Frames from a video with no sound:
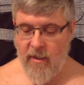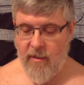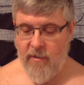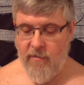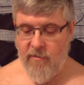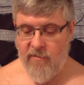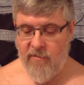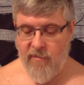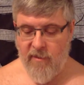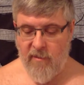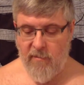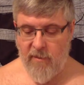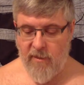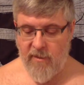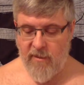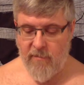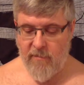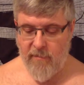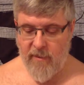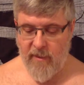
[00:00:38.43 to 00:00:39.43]
Now it's available
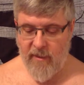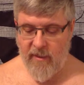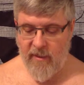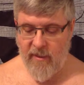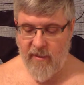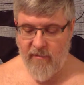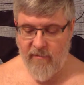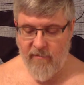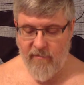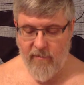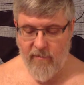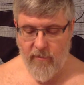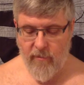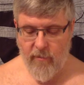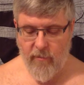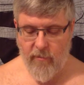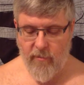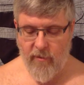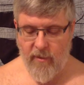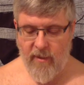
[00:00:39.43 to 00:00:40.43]
as a PDF
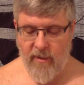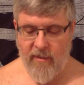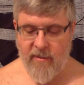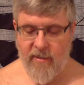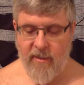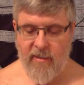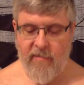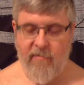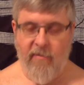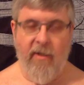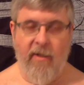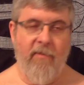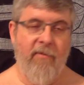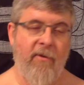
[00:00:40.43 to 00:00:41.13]
or a LaTeX file.